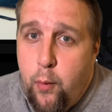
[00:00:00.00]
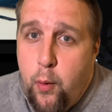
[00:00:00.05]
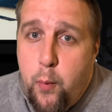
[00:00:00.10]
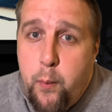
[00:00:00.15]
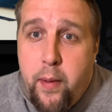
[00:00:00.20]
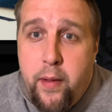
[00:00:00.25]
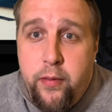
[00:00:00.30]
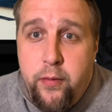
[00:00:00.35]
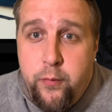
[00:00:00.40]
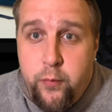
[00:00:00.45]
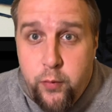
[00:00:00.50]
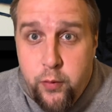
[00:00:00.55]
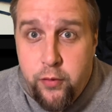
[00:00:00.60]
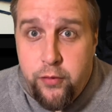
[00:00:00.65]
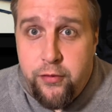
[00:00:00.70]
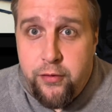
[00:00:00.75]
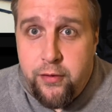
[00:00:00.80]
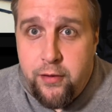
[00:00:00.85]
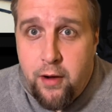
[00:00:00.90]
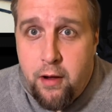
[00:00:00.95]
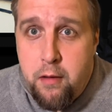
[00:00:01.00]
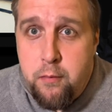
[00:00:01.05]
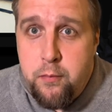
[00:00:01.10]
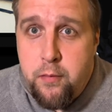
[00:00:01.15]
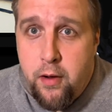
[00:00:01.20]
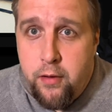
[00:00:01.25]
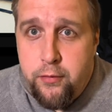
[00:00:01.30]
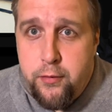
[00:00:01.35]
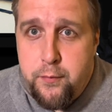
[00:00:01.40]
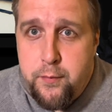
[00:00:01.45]
about the future of
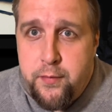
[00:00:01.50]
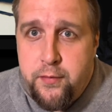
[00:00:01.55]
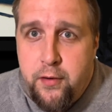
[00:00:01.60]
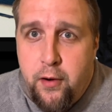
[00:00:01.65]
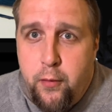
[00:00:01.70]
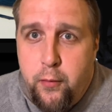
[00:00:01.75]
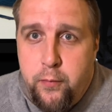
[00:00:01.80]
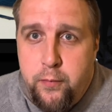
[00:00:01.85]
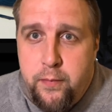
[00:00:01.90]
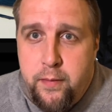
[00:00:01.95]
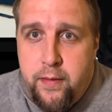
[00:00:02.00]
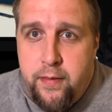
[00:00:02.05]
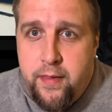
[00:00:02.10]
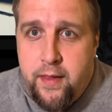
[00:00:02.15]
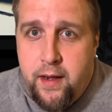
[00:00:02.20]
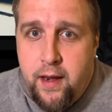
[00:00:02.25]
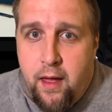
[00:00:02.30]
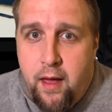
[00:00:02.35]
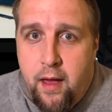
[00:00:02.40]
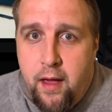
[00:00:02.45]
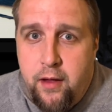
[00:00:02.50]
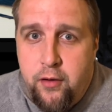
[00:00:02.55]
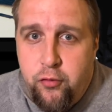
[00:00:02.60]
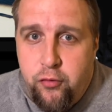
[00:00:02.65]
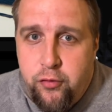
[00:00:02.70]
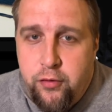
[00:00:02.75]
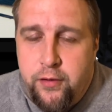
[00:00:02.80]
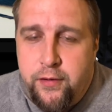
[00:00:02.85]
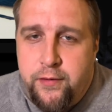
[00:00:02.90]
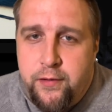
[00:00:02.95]
concert photography that I
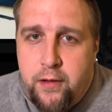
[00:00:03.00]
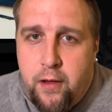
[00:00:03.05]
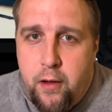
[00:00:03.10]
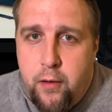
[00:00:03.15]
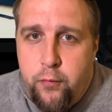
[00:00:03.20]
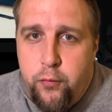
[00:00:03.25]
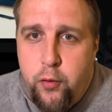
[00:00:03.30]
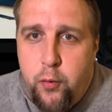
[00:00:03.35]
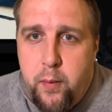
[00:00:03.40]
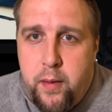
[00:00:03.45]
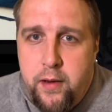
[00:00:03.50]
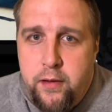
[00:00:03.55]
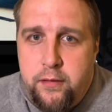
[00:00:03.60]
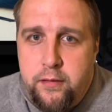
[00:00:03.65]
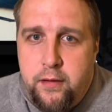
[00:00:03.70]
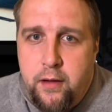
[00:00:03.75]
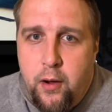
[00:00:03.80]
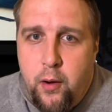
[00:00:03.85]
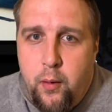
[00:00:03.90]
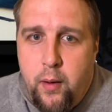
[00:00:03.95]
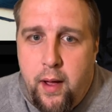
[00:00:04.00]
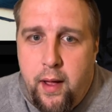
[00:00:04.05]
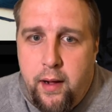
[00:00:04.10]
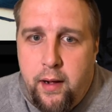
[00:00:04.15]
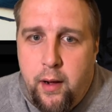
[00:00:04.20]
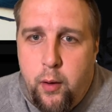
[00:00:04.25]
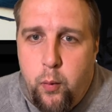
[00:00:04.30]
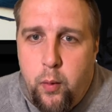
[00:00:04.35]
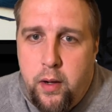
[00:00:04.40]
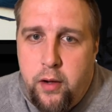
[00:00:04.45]
just saw a few minutes ago, and I
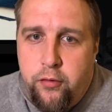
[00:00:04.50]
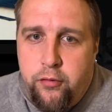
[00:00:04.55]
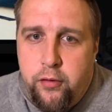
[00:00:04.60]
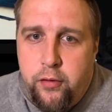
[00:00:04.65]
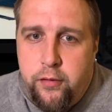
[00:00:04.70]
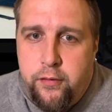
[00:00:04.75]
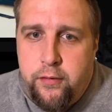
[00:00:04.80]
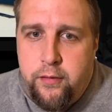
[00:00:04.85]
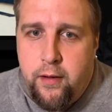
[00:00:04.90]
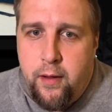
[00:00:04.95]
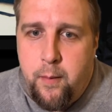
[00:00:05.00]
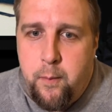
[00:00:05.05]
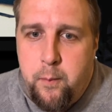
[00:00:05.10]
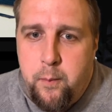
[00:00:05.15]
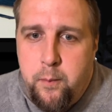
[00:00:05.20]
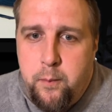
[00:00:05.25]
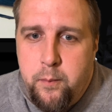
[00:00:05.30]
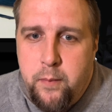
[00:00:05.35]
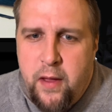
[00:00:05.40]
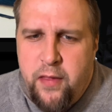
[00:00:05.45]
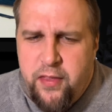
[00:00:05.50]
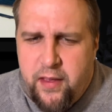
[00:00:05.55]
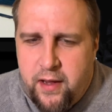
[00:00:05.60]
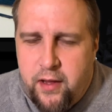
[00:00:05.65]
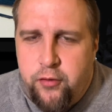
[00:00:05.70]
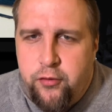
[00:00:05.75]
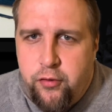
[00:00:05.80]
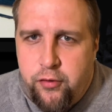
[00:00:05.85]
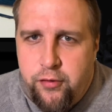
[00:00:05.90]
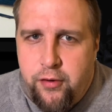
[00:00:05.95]
really should, I think I
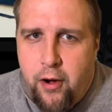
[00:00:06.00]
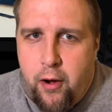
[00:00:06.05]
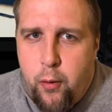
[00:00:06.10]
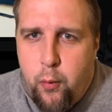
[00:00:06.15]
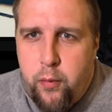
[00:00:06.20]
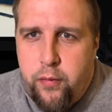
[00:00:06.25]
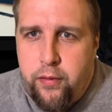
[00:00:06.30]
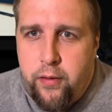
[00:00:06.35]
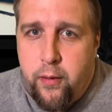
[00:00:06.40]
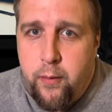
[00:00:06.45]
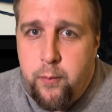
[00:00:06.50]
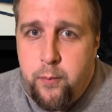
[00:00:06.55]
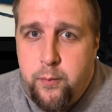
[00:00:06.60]
should share it with you.